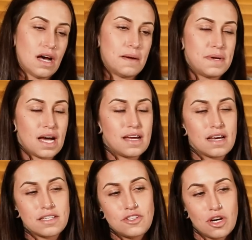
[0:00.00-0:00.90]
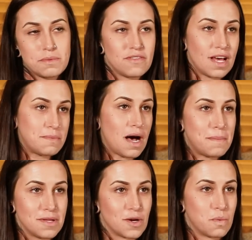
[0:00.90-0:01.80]
I mean, I guess in terms of like
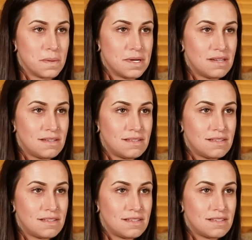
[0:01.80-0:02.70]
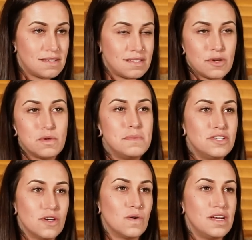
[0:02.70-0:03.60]
popular women, yeah, it would
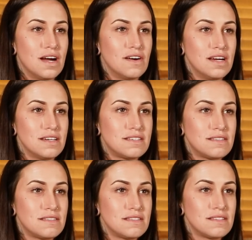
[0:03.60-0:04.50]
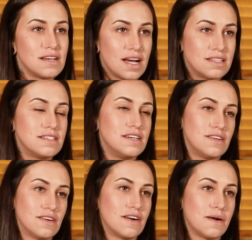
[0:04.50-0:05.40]
be Jodi Arias. I had
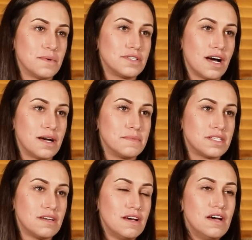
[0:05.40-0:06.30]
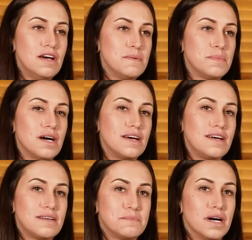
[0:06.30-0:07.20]
seen her a couple times but
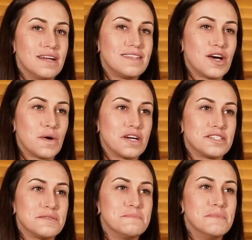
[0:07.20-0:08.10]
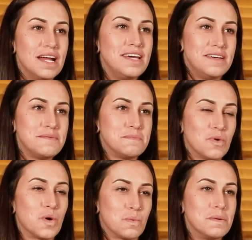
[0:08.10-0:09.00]
but there's many
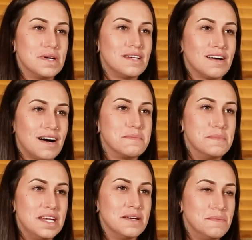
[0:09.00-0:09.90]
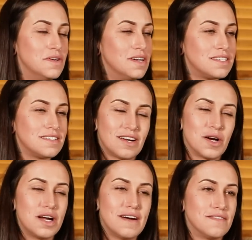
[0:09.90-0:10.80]
more women on medium units that
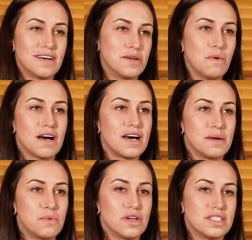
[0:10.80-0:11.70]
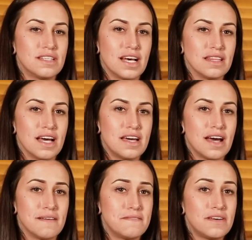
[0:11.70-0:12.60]
aren't ever going to walk out of prison that like
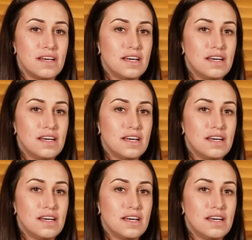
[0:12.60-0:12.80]
have